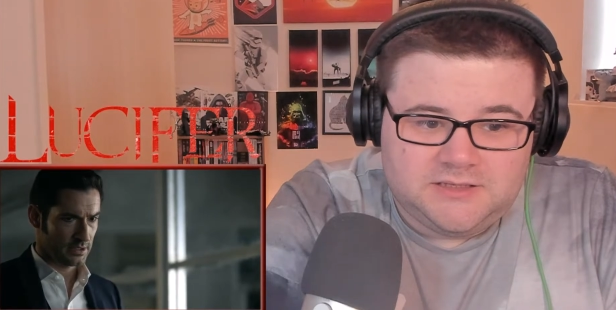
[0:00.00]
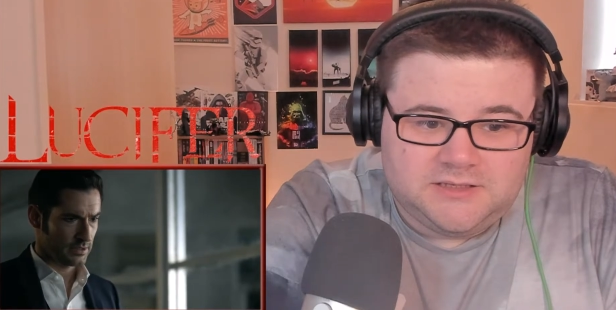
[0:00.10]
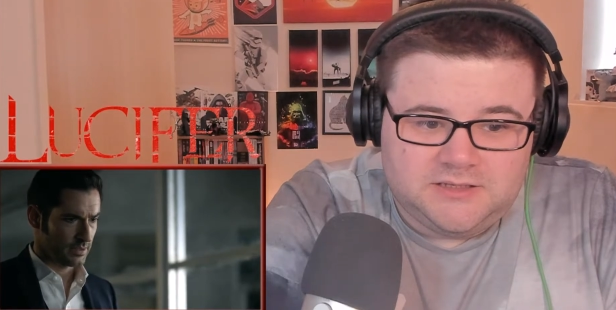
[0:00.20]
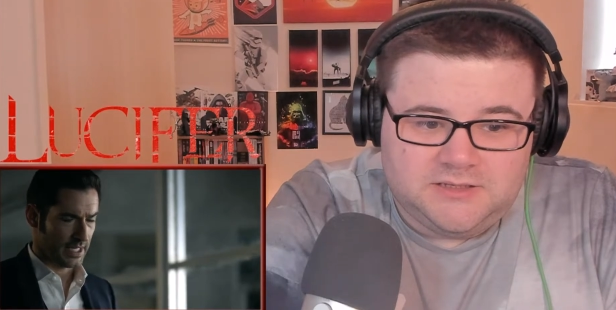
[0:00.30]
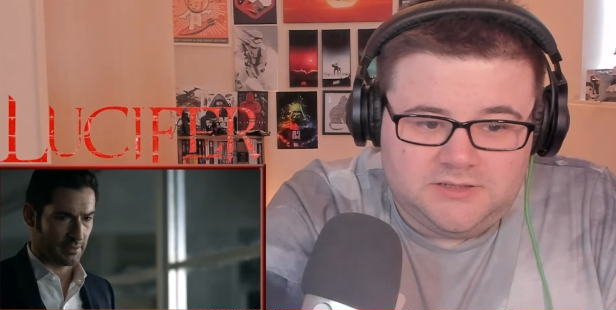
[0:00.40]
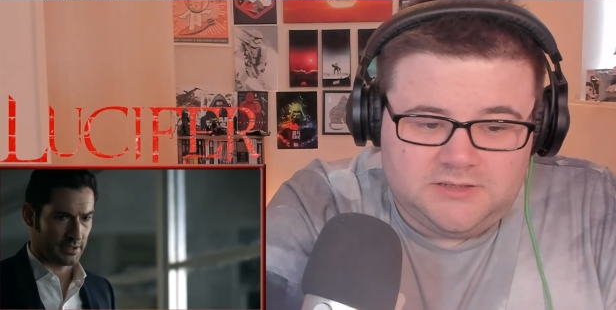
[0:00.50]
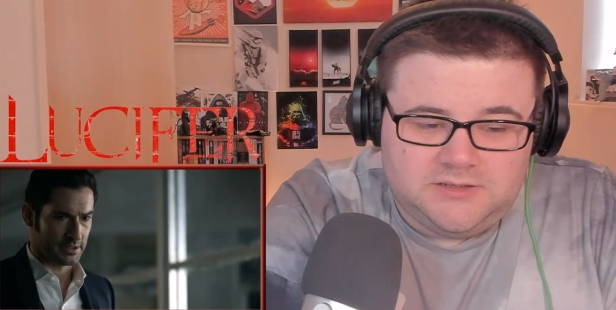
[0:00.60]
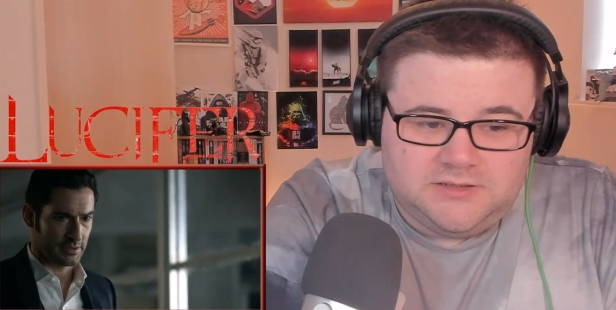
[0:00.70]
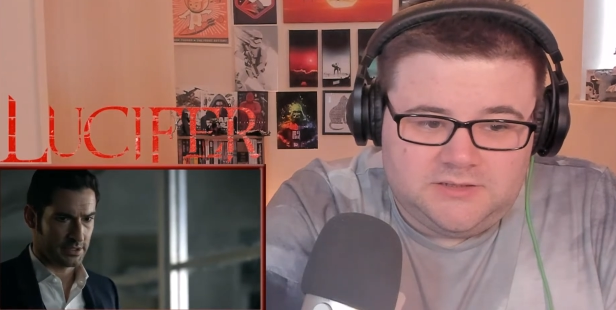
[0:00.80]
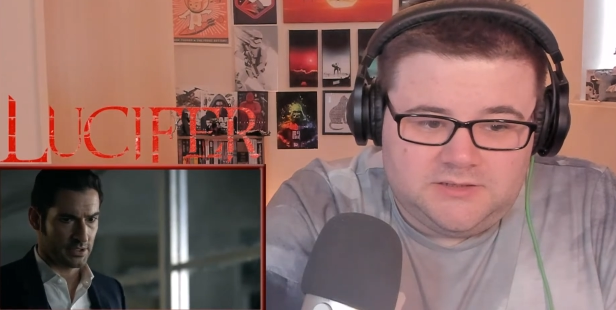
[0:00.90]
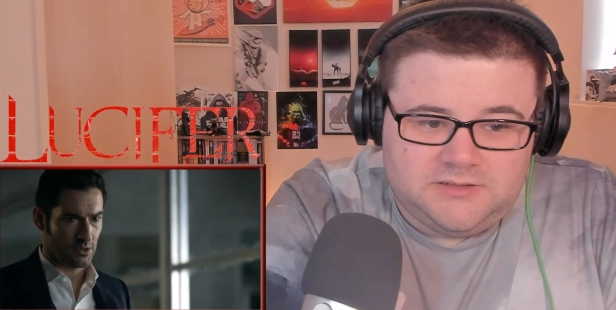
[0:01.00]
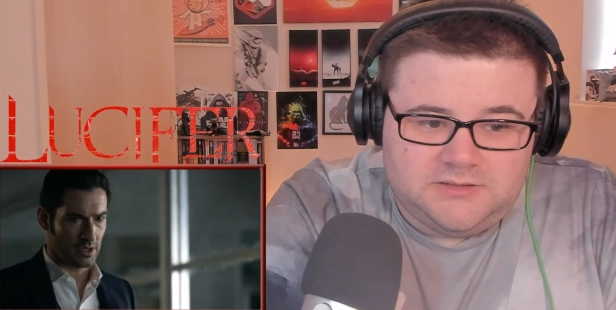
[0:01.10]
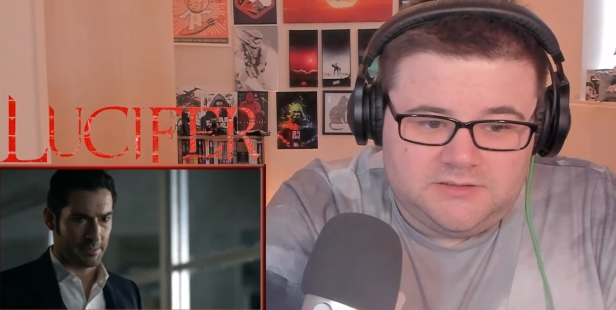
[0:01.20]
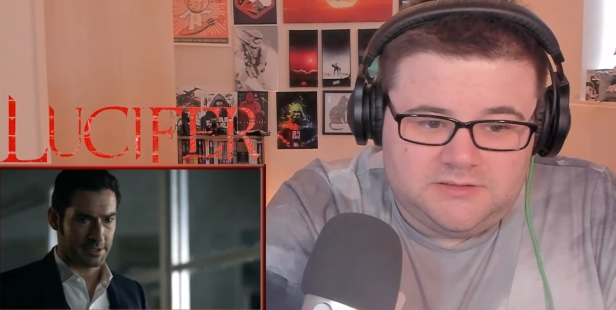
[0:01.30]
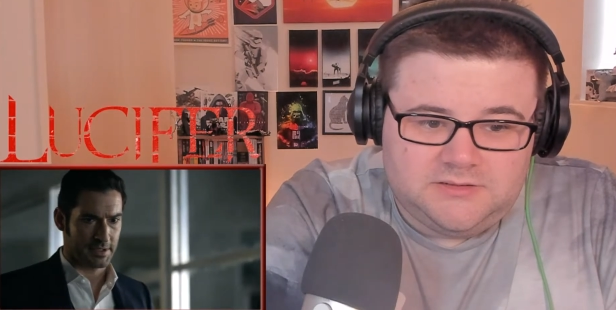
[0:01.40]
Speaker 1: Well, that won't do at all.
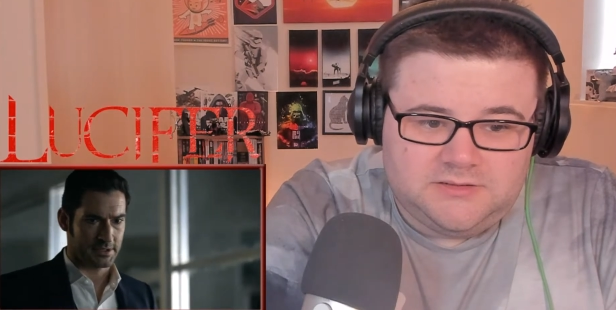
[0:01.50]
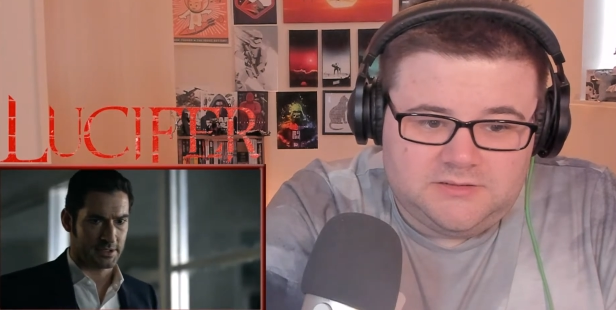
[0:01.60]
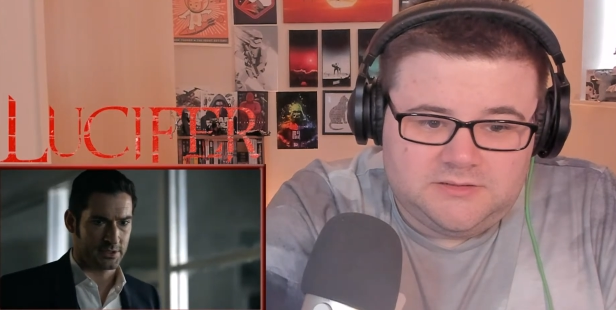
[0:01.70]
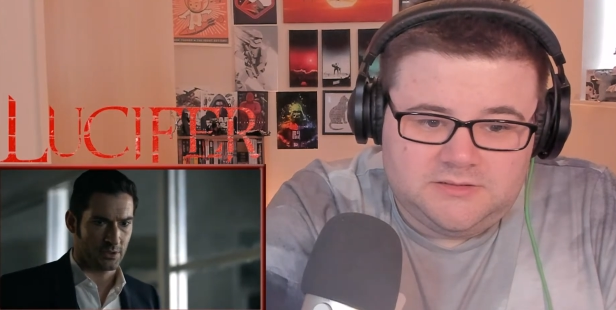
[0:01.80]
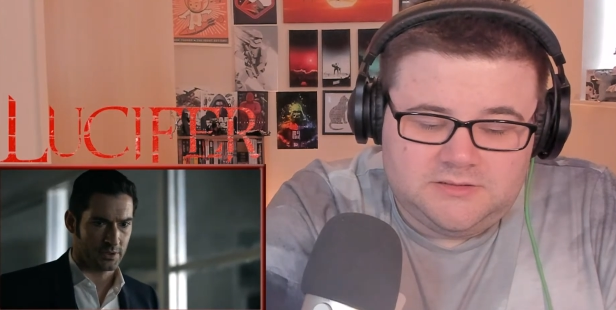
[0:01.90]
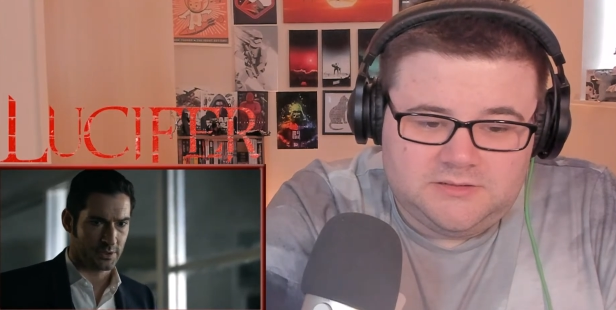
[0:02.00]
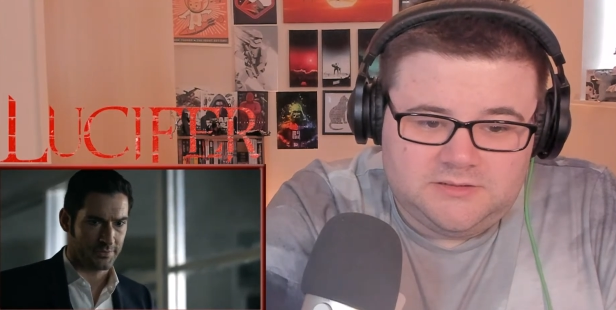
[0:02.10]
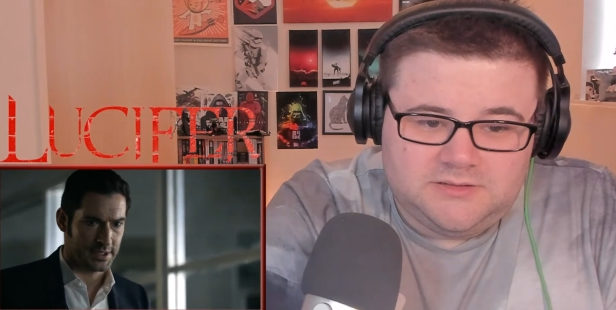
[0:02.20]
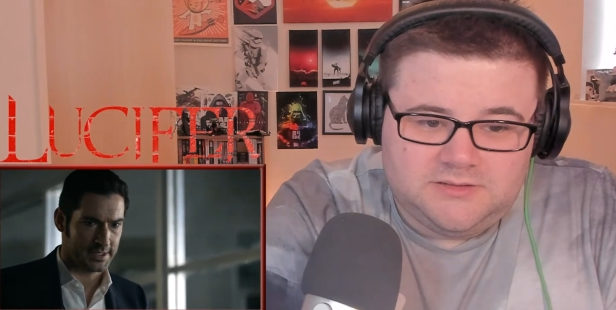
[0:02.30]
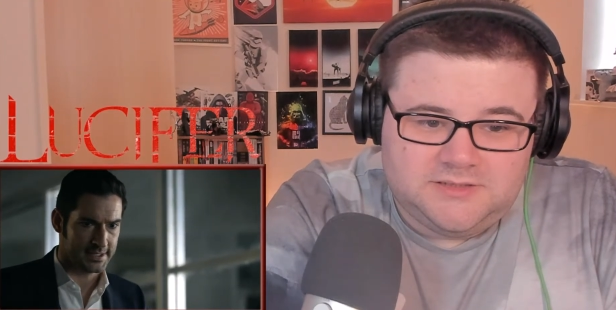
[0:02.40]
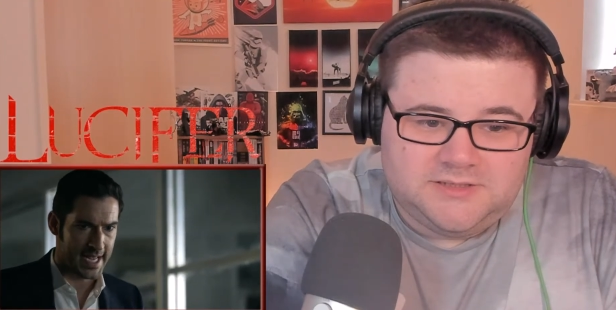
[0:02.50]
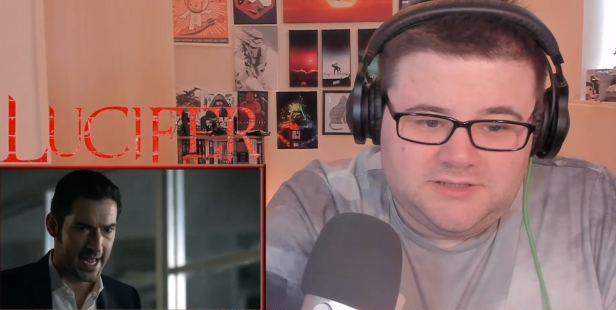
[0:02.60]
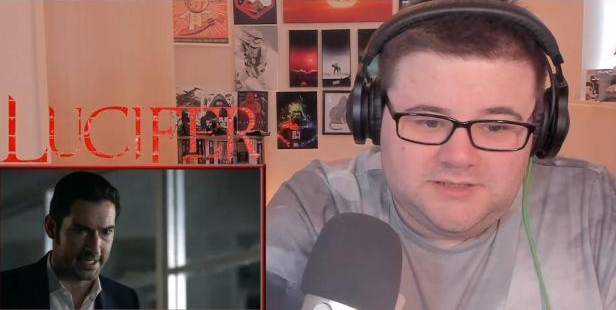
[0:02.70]
Am I supposed to talk to her if she's dead?